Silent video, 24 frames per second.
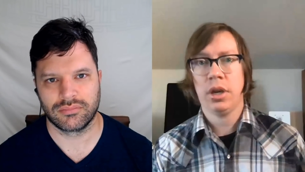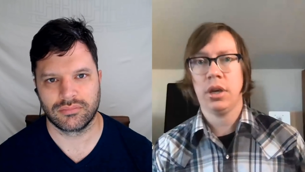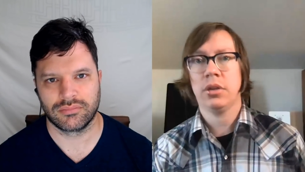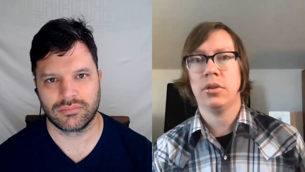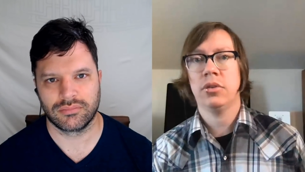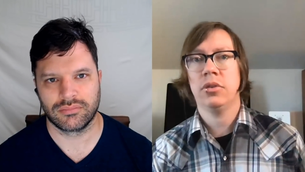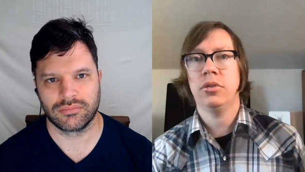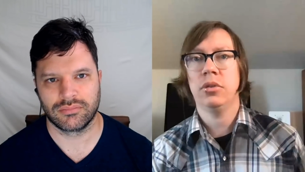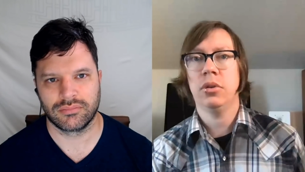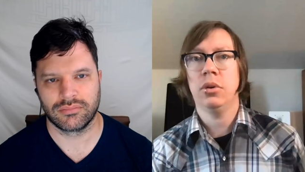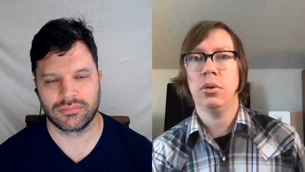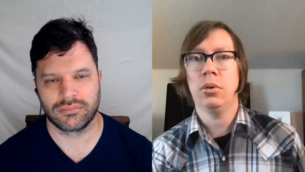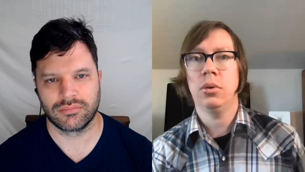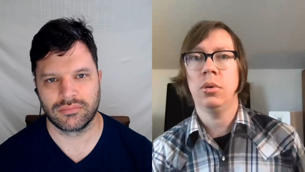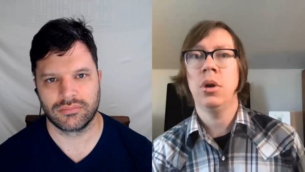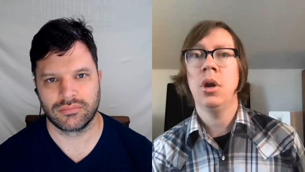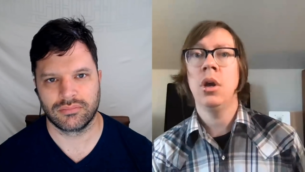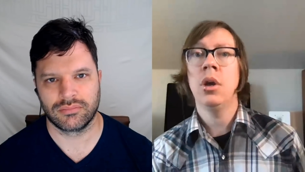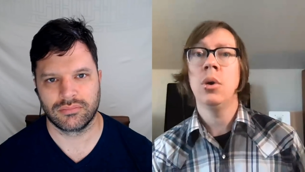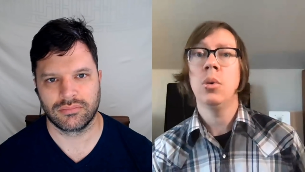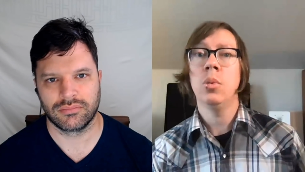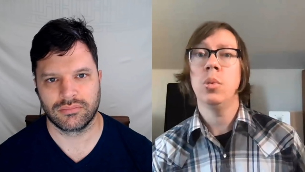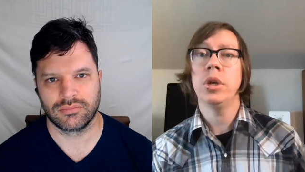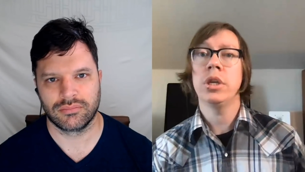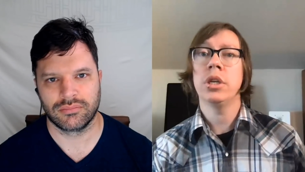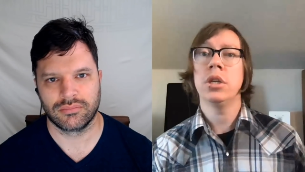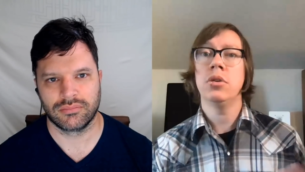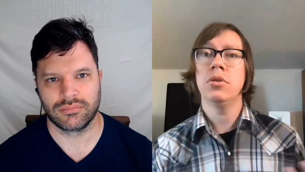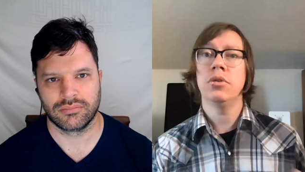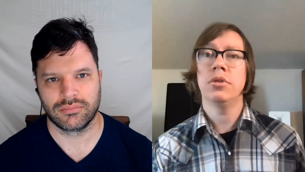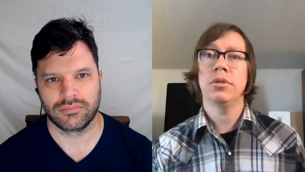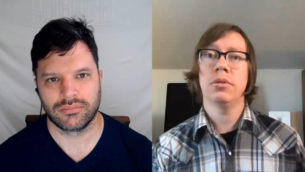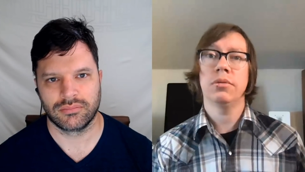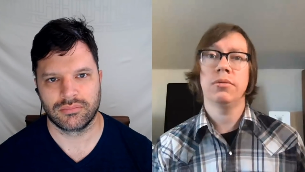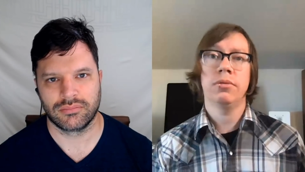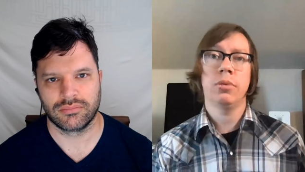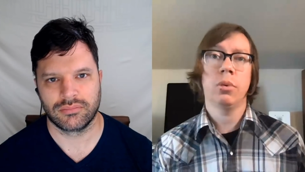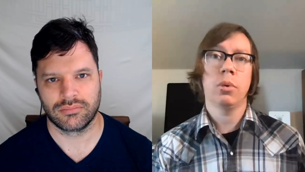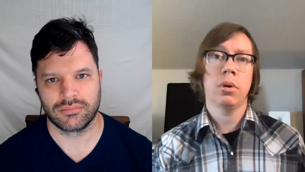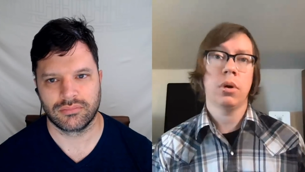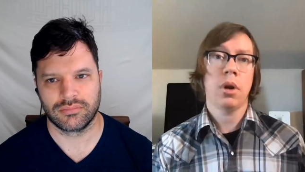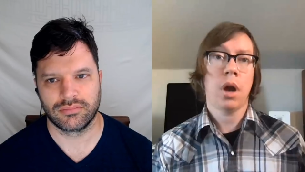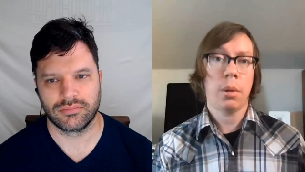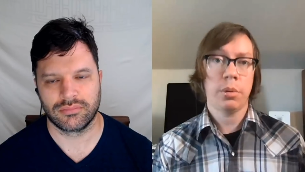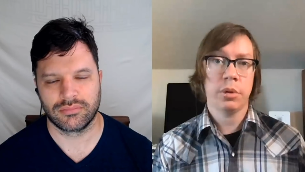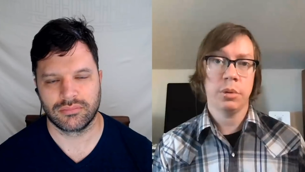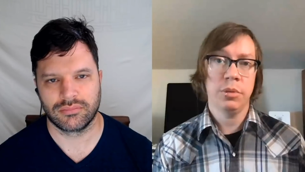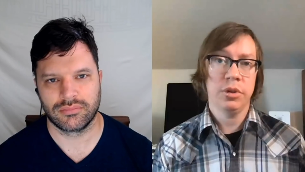Speaker 1: So we can use it for
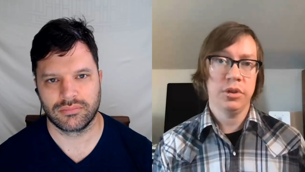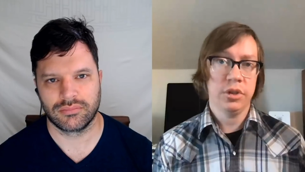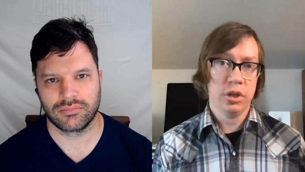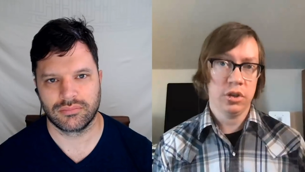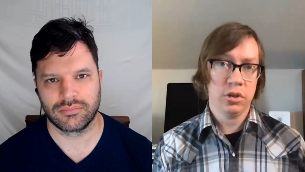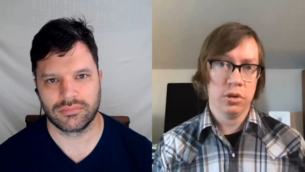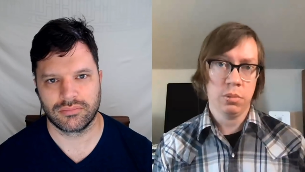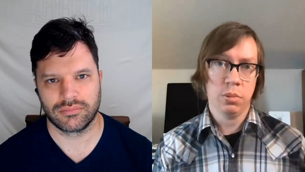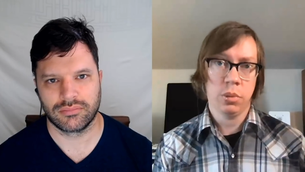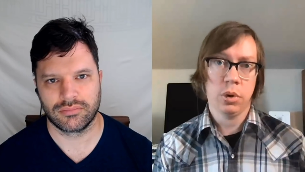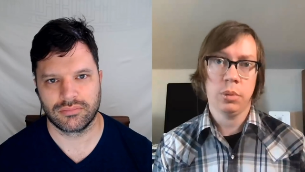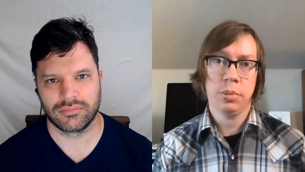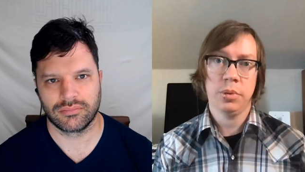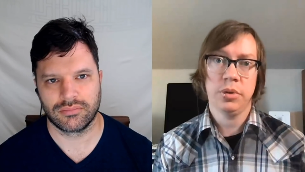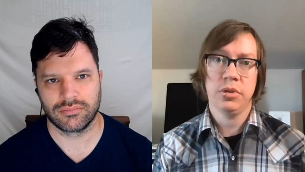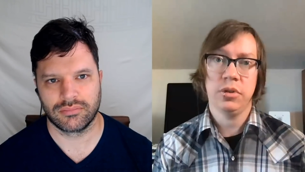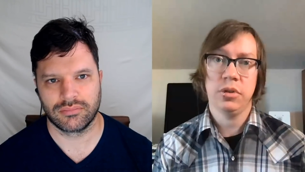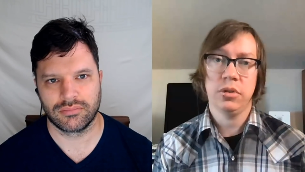optimization purposes.